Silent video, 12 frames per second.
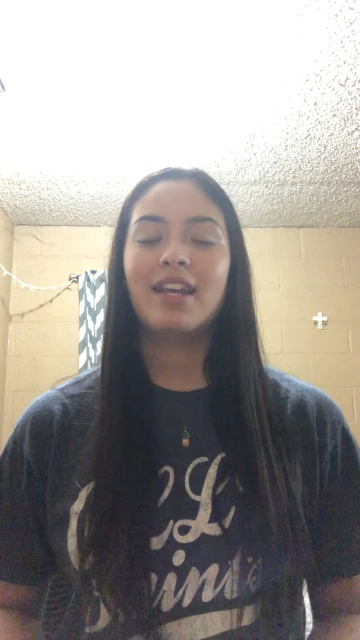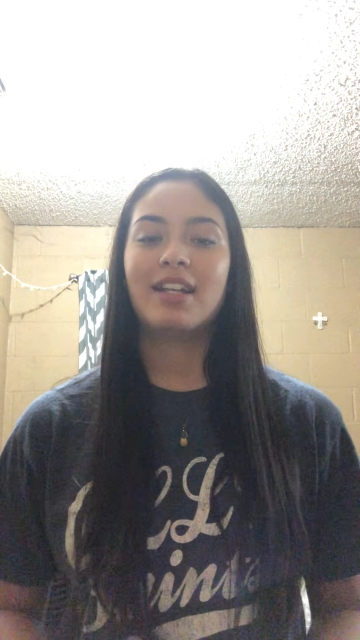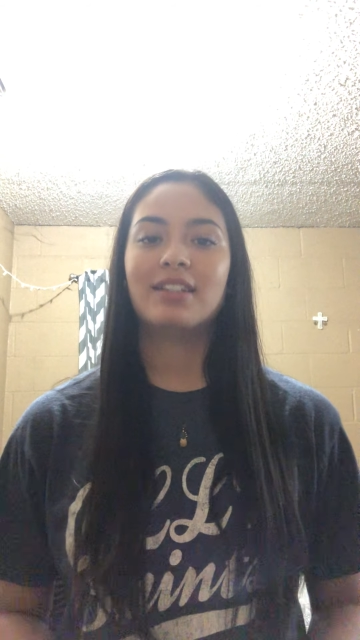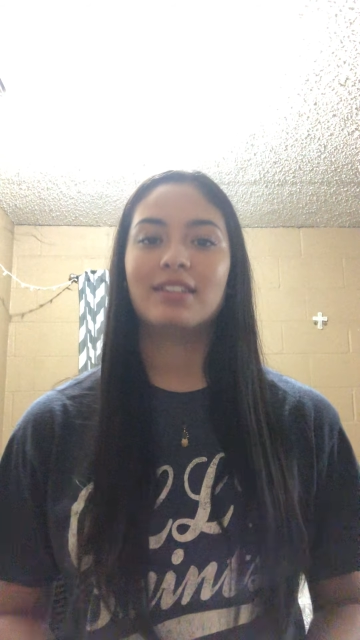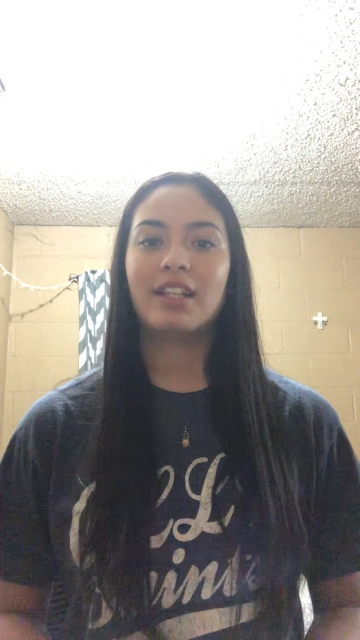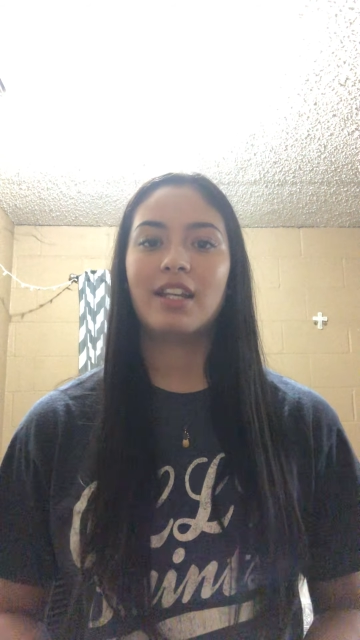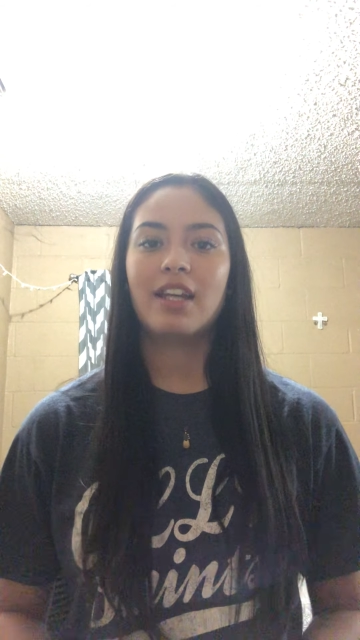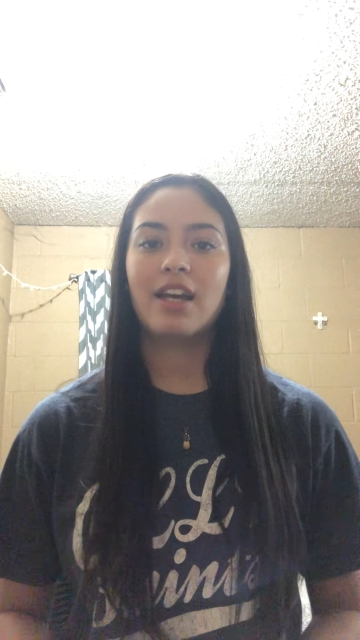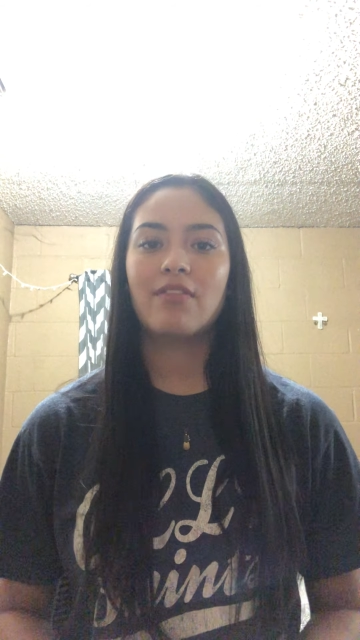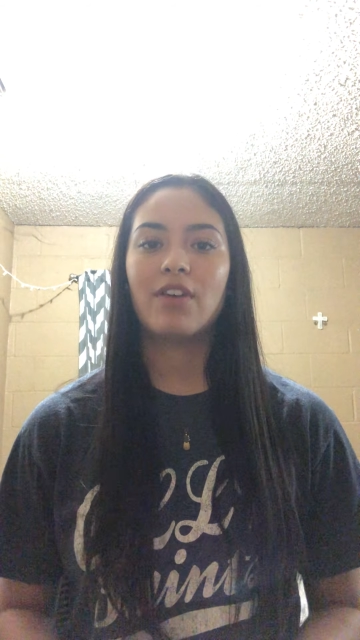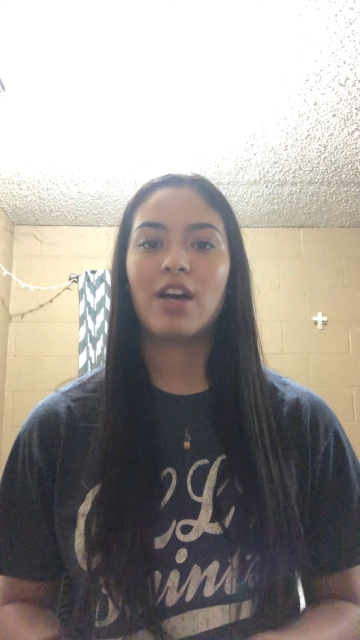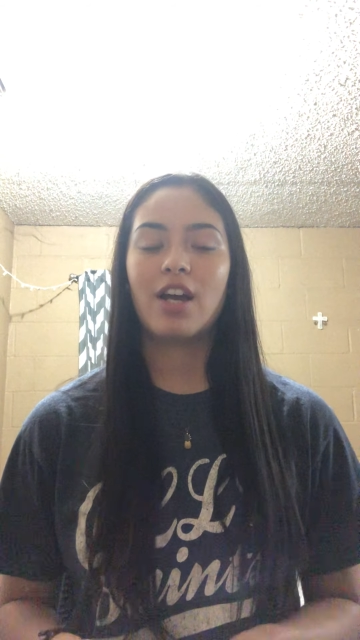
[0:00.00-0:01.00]
in a study
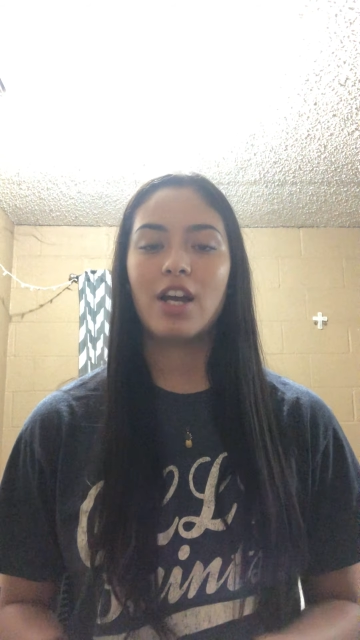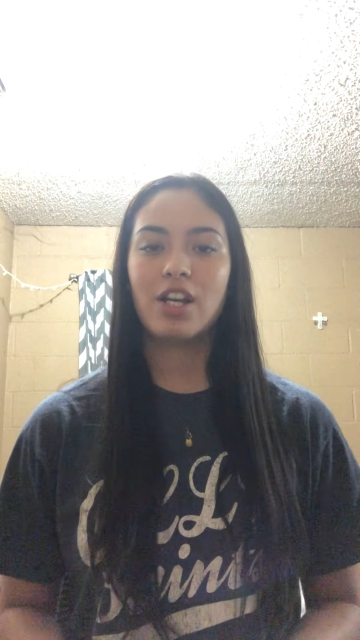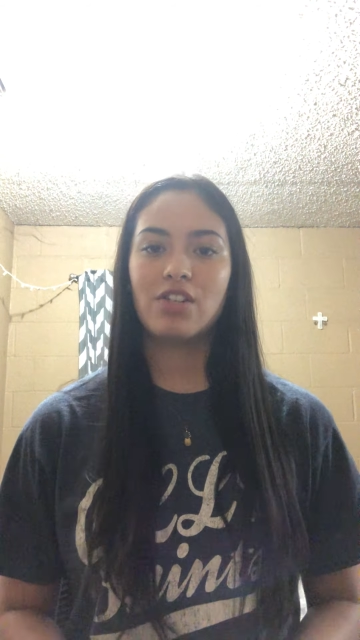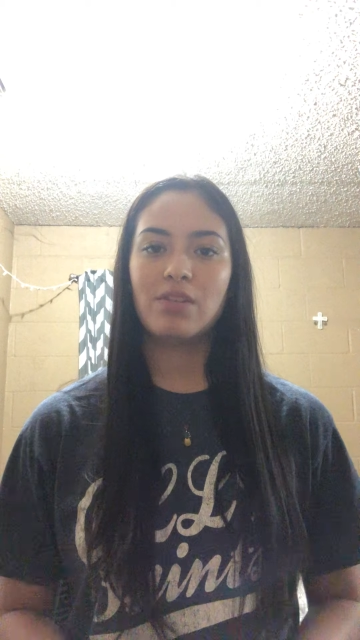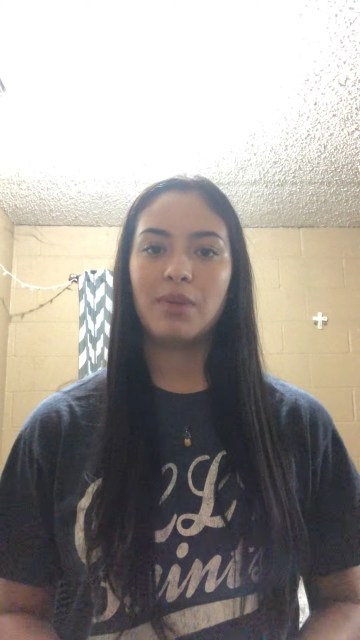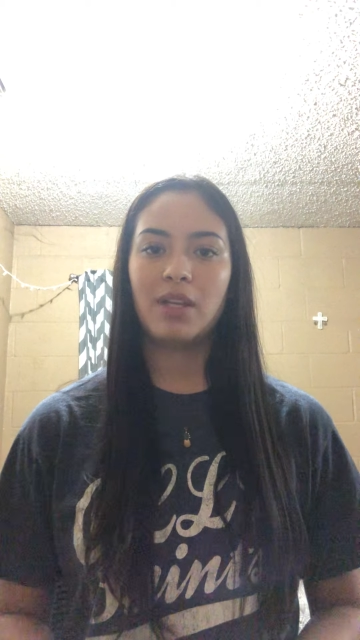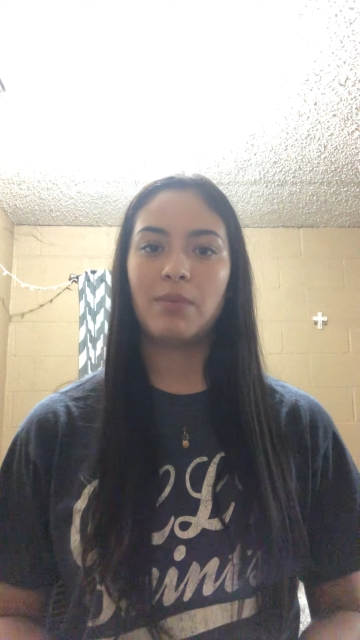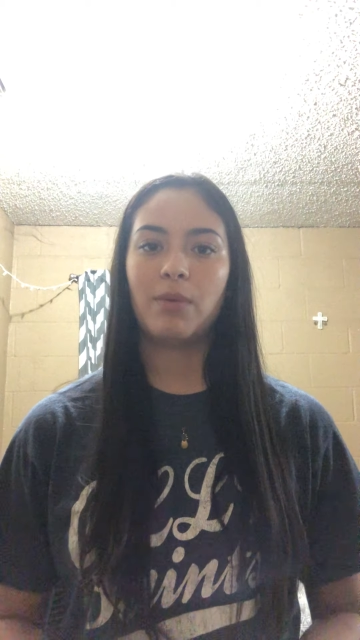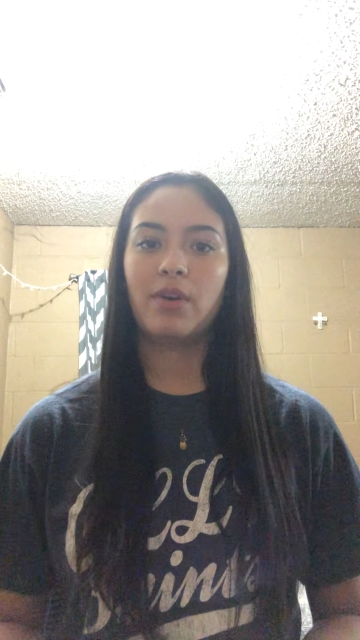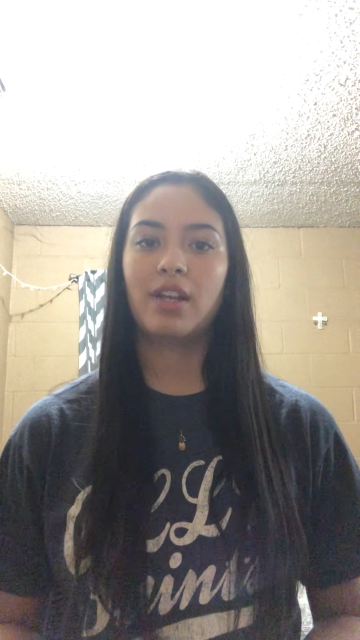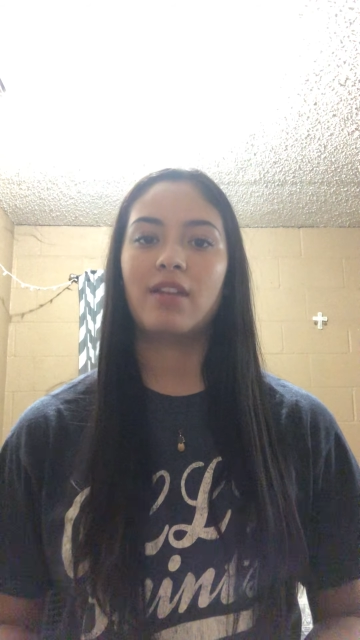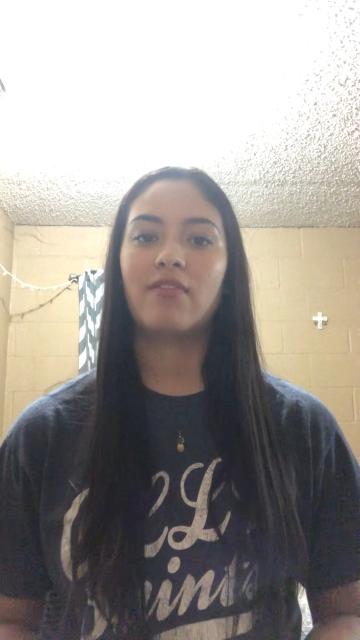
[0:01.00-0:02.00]
of 100
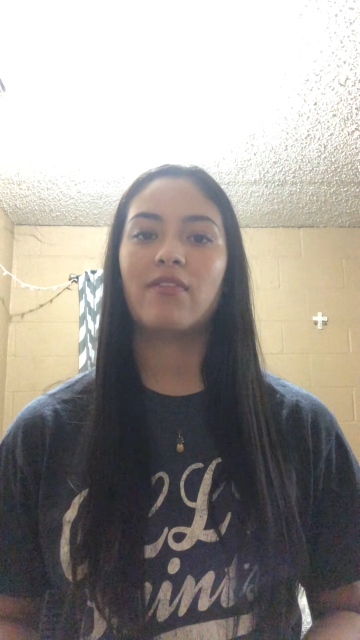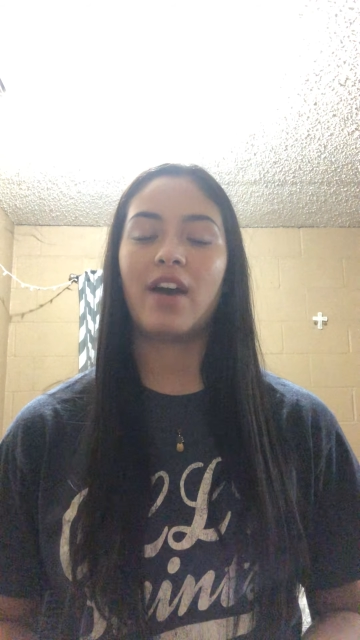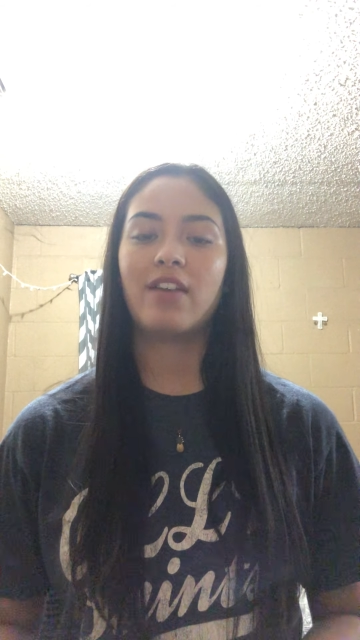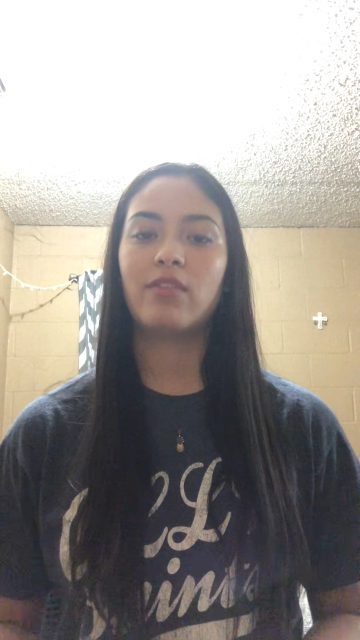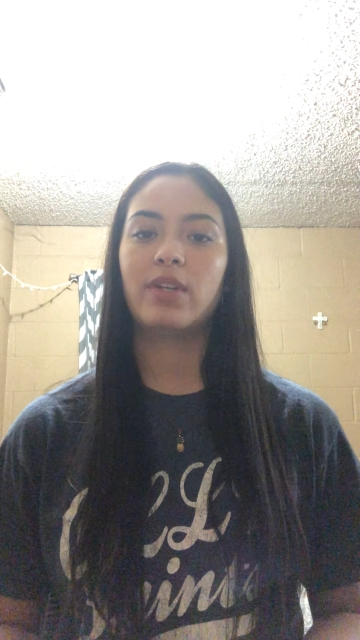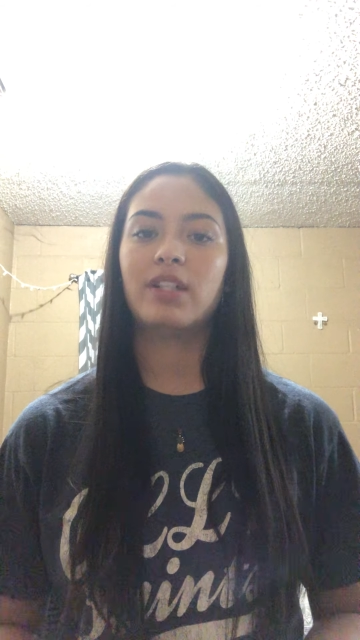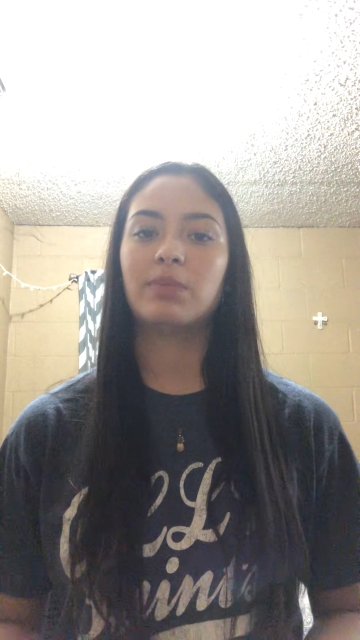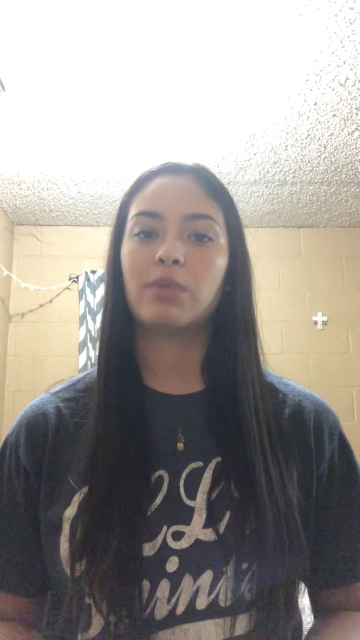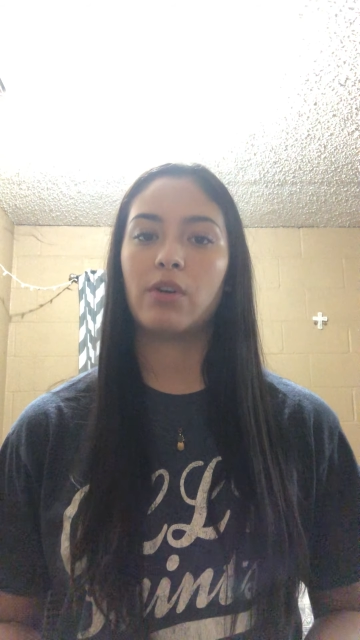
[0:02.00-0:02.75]
people in a 5-week